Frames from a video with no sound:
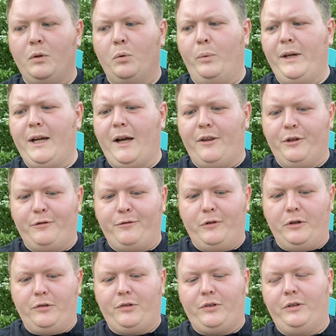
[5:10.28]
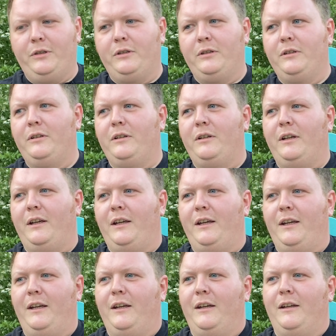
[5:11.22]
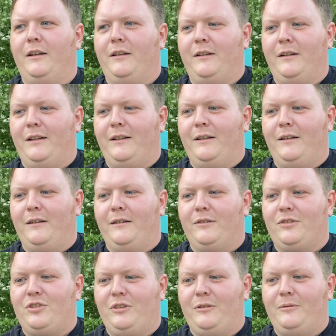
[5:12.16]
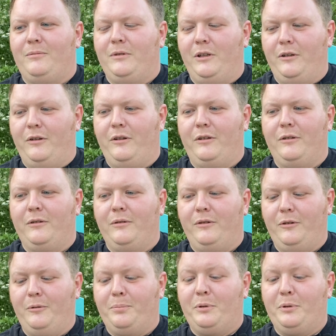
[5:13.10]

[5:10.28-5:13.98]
we got there first, and the